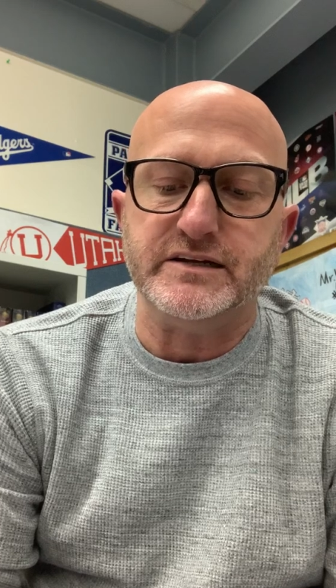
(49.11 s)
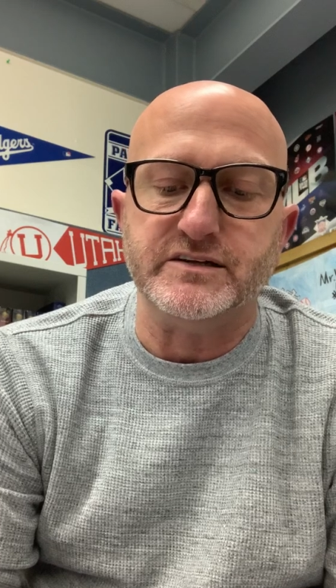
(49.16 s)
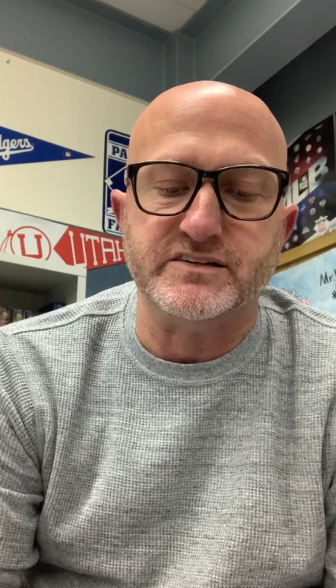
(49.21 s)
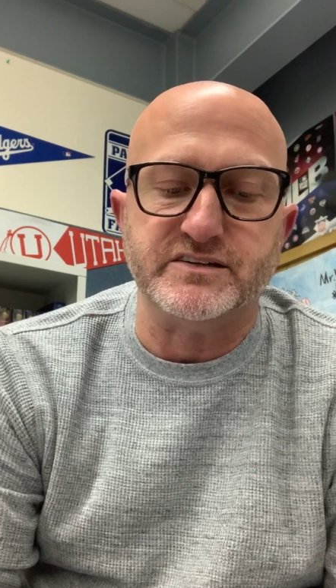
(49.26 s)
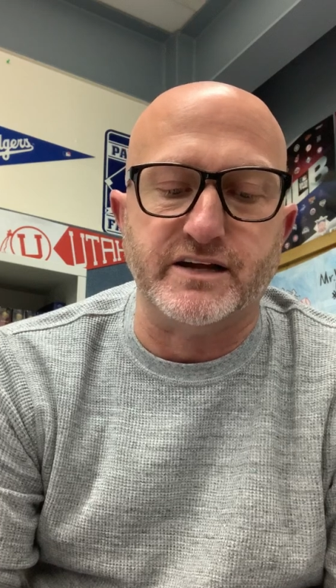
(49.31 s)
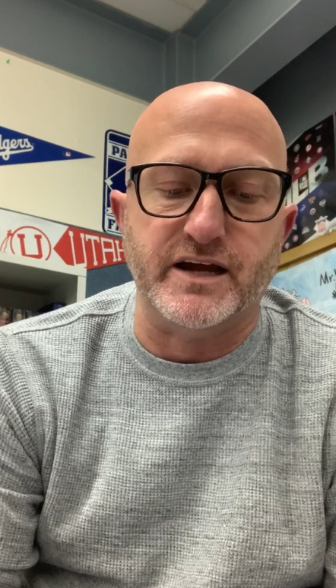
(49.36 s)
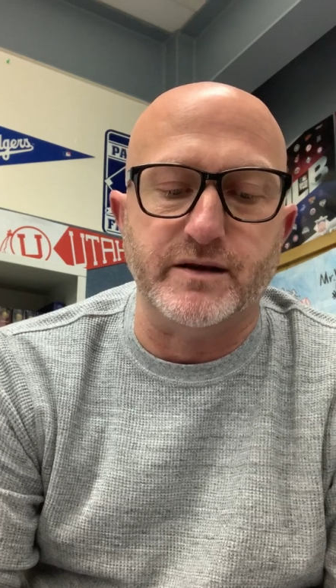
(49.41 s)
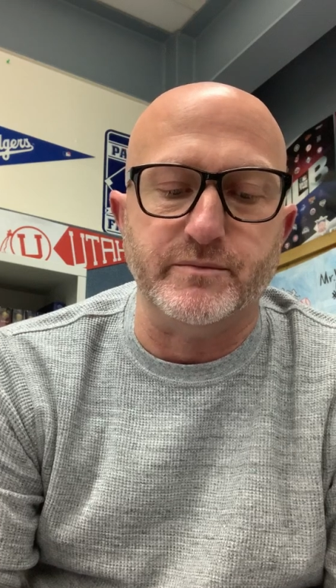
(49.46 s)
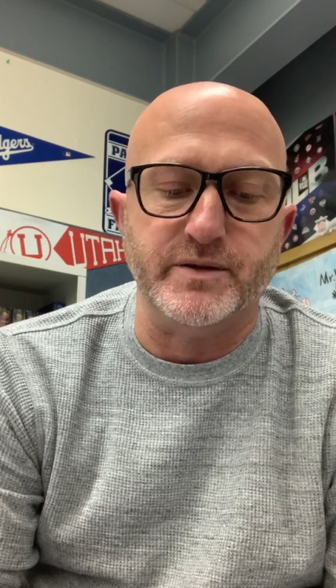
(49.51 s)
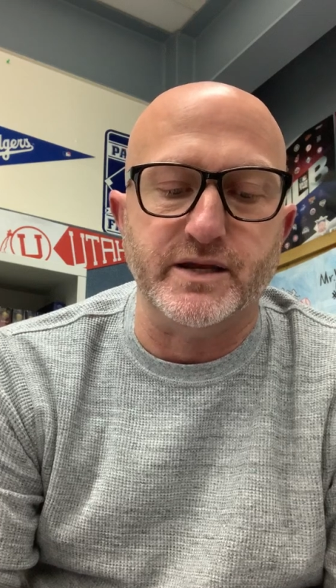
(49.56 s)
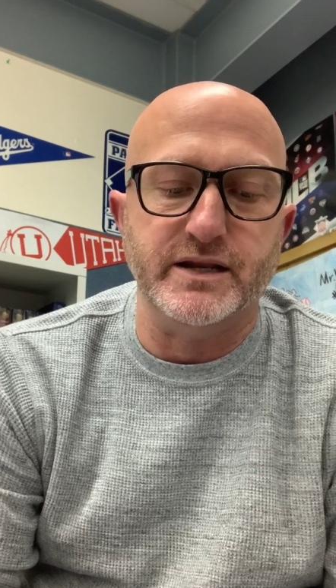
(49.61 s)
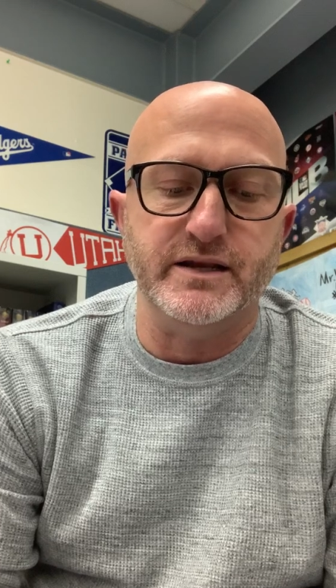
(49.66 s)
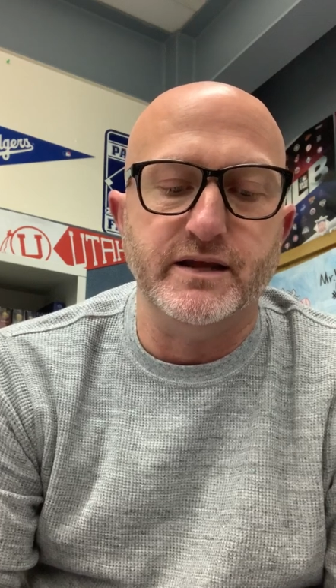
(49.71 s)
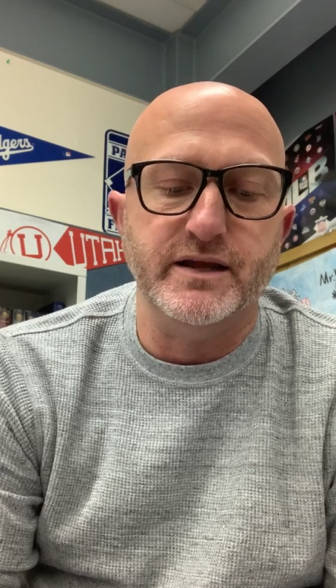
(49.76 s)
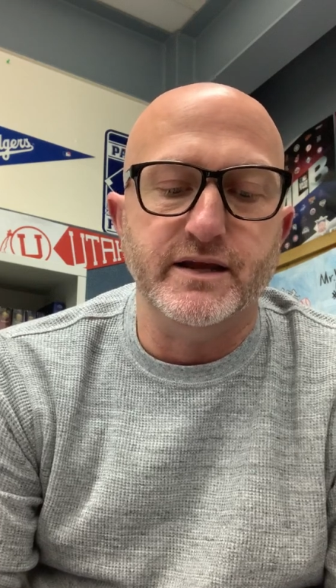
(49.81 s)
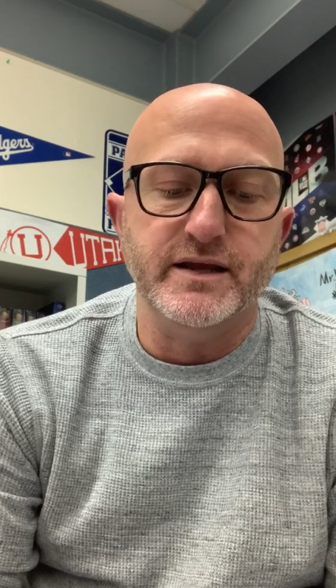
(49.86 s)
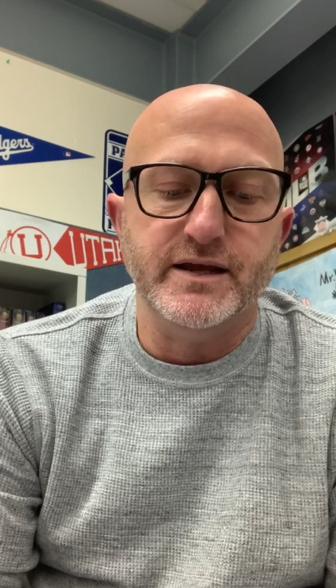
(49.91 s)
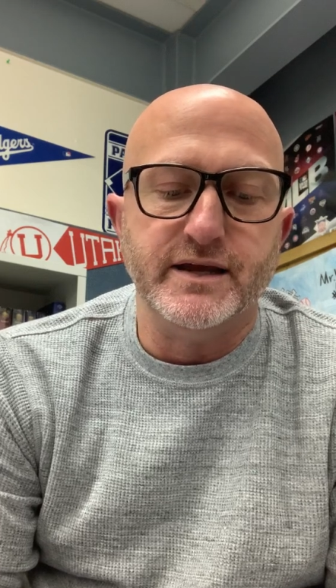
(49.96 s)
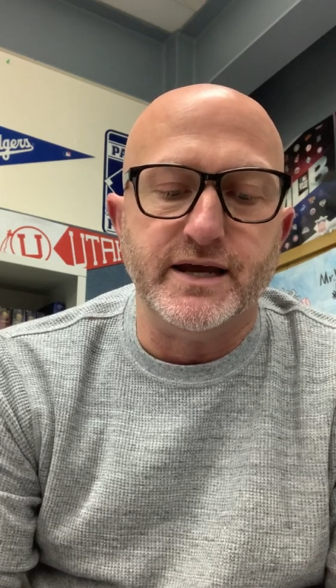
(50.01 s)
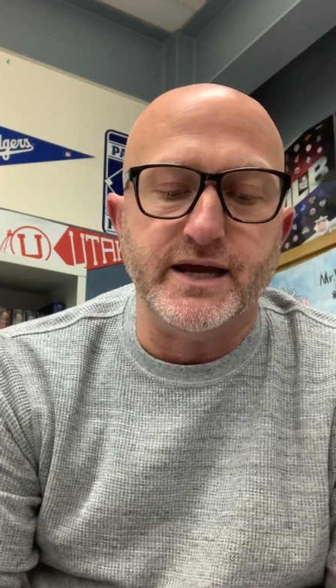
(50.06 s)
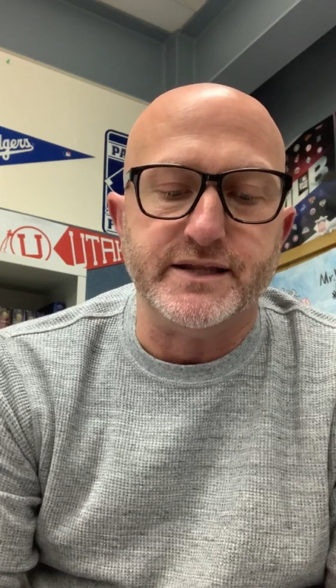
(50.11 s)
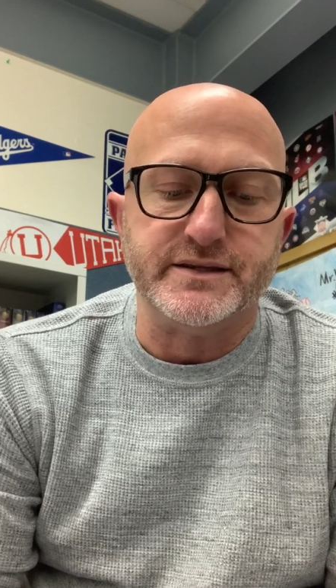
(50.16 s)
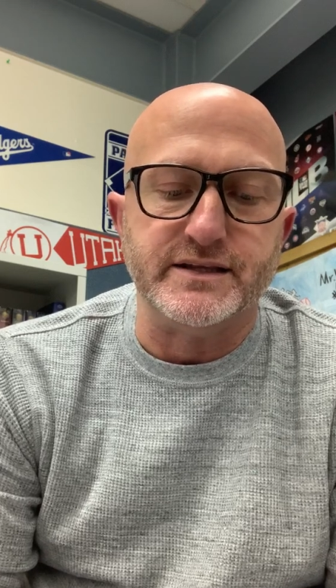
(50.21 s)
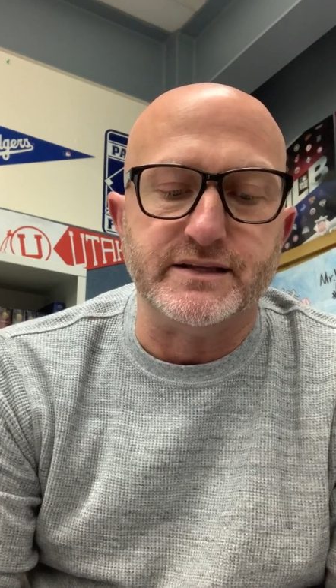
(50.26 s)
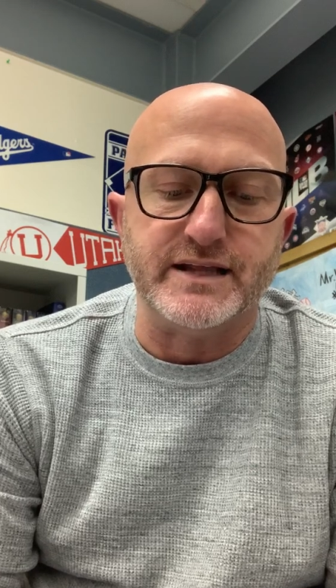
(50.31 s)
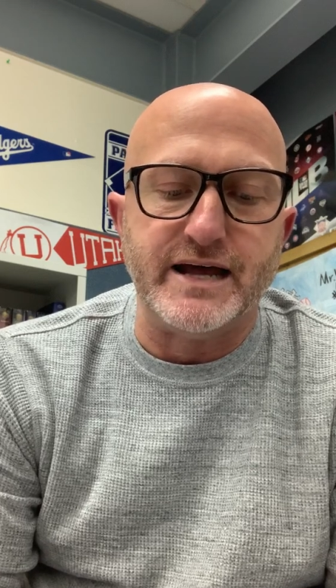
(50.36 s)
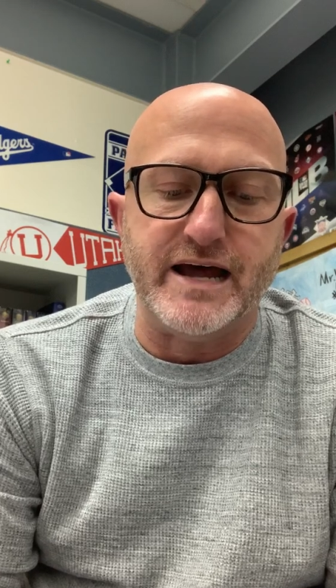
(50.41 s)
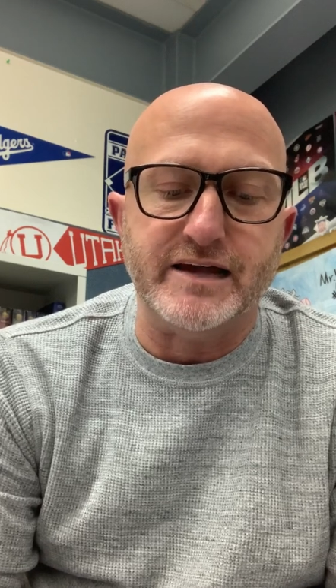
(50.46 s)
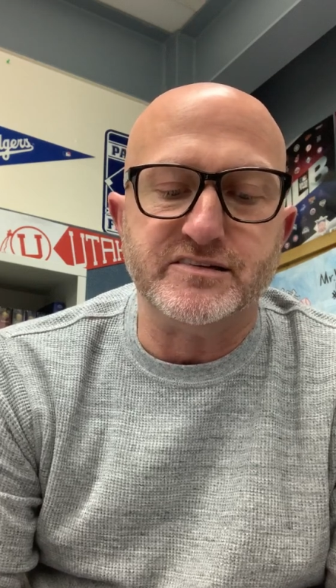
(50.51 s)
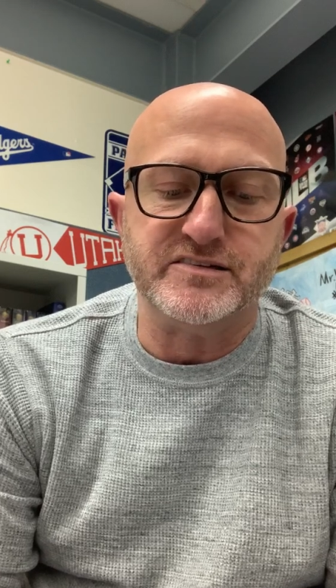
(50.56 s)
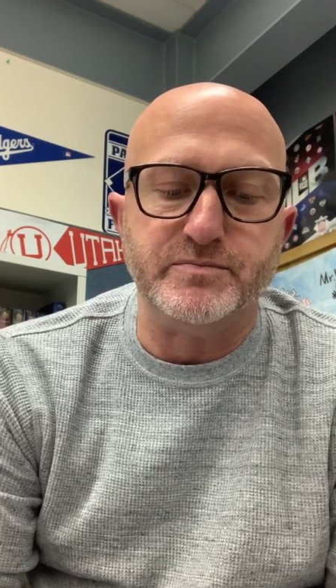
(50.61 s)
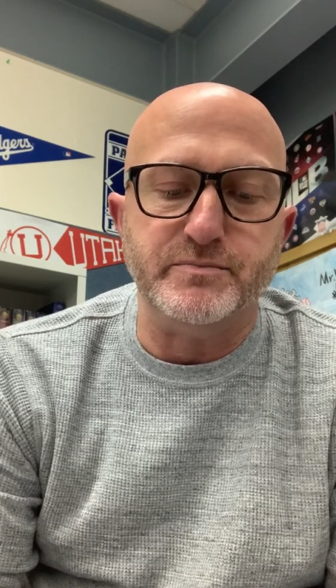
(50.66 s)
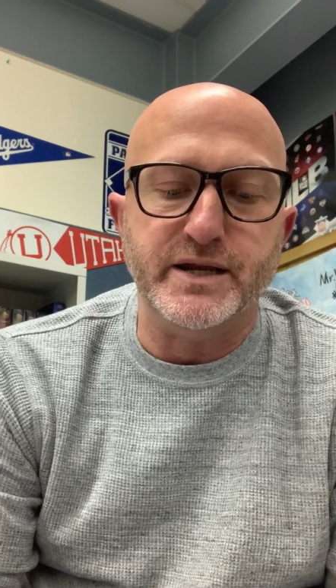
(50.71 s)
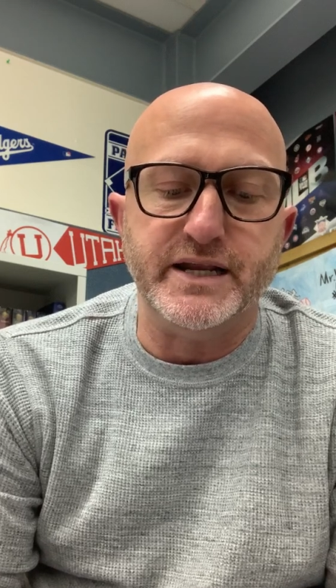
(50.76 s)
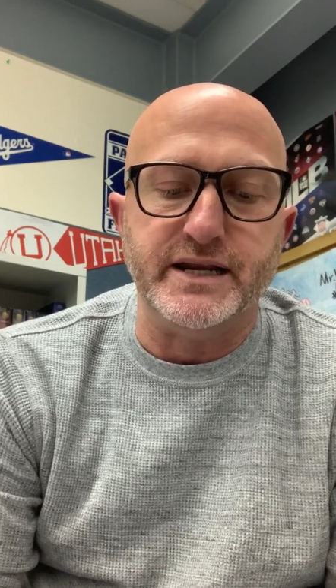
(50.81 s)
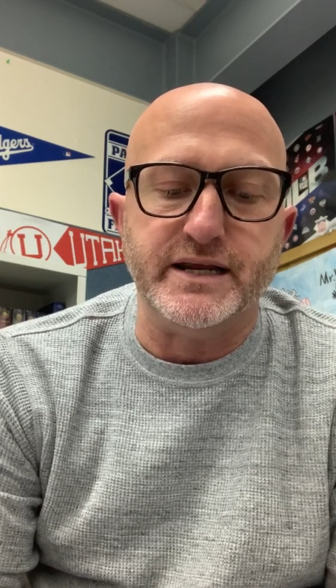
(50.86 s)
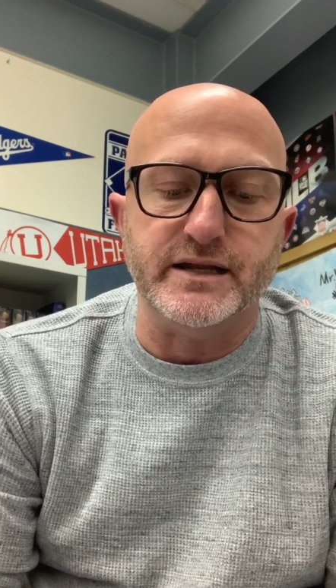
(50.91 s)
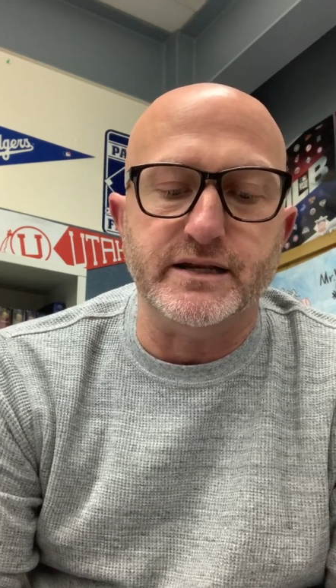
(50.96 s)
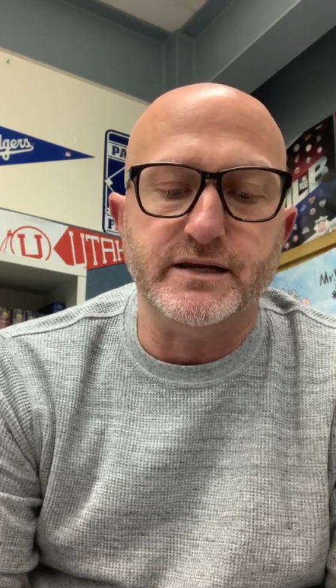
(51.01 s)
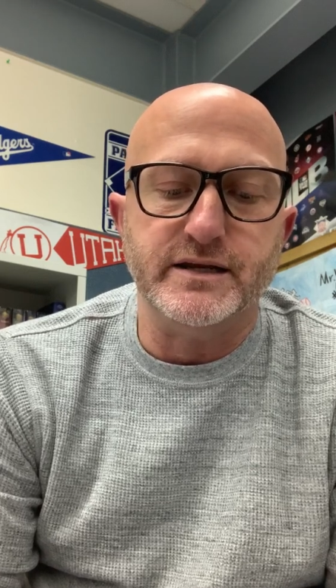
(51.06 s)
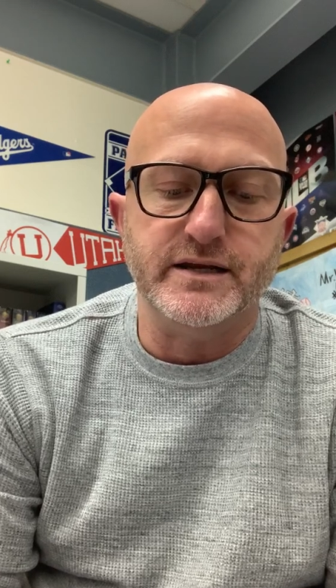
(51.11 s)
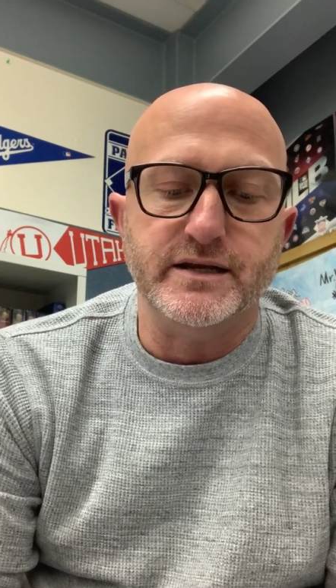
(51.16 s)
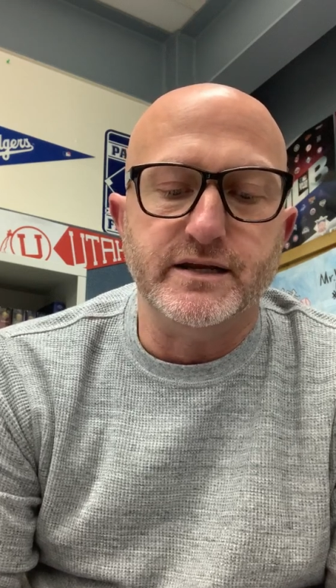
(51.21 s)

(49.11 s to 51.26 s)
assignment at the last minute,